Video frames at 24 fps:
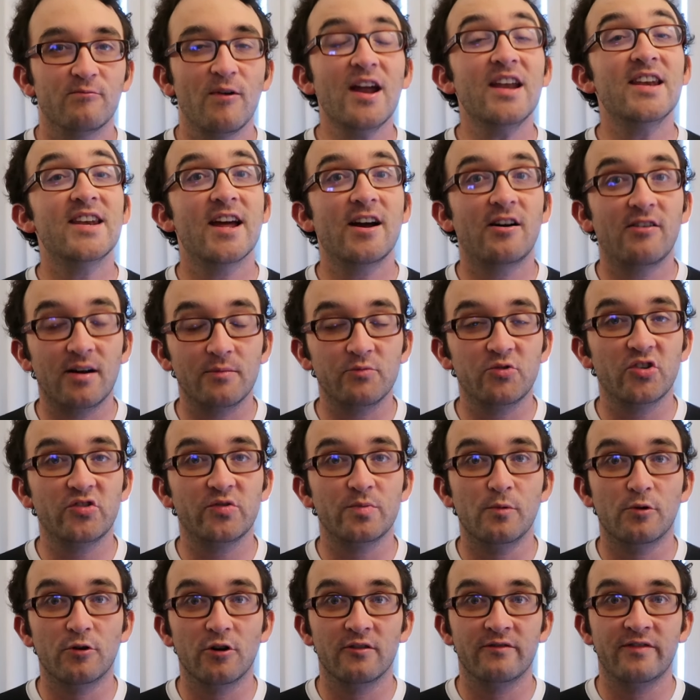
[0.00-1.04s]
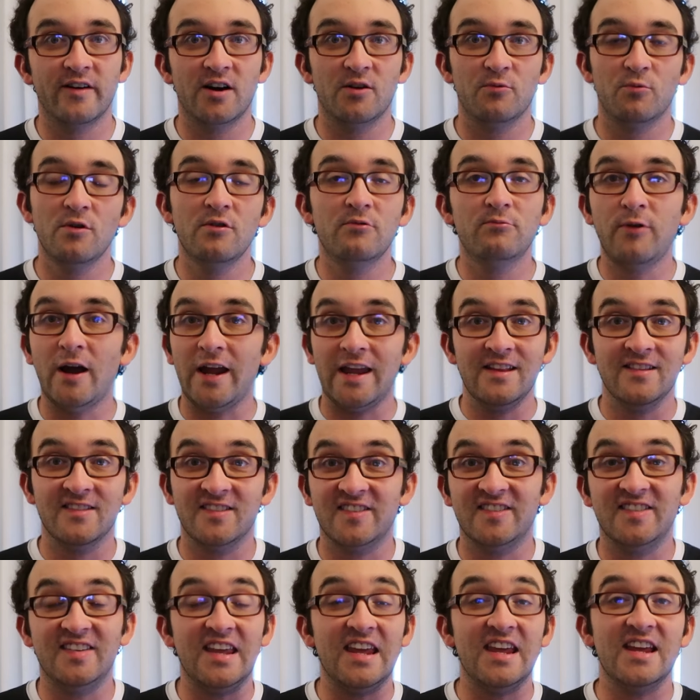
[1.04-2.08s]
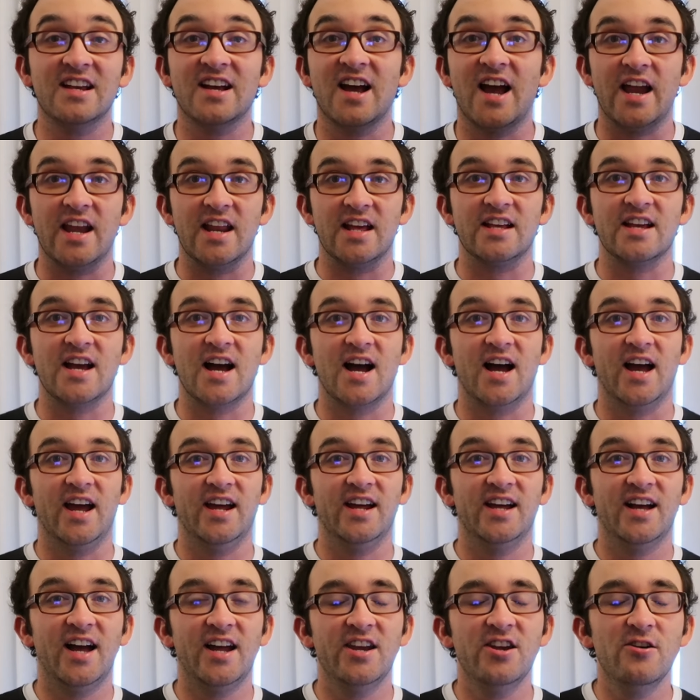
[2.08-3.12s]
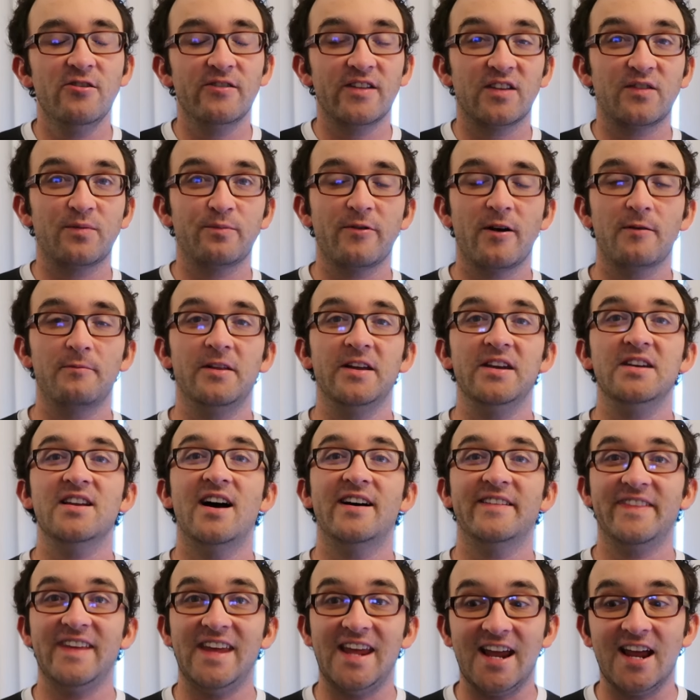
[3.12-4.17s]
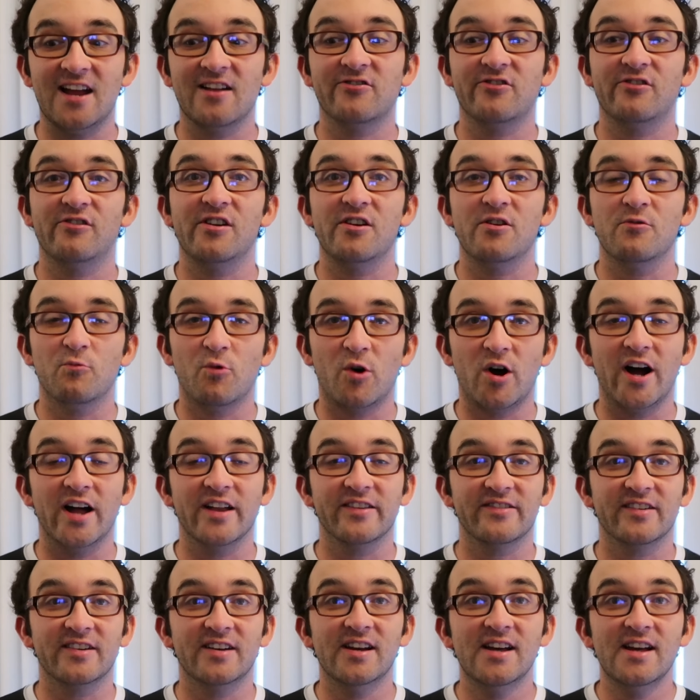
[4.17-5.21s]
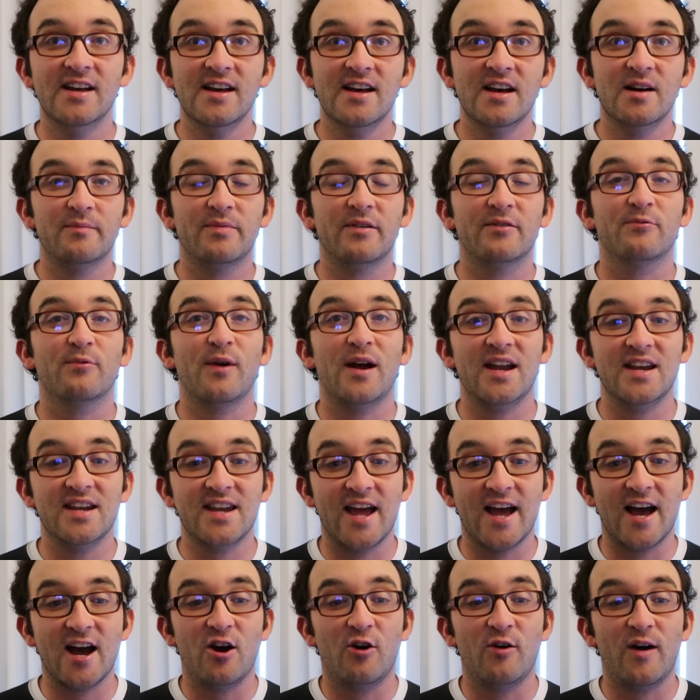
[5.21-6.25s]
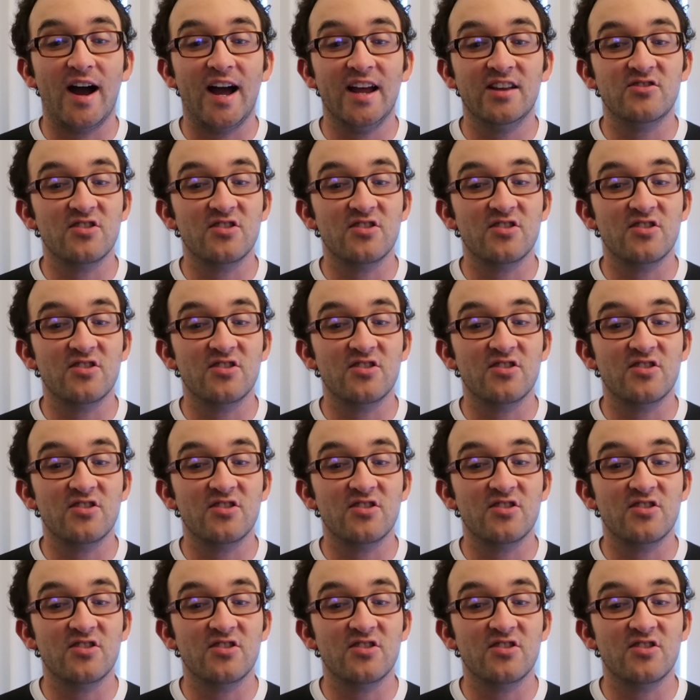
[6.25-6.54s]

Right now, I'm just more of a we'll wait and see kind of guy. I know that's probably not the answer you want, but right now, I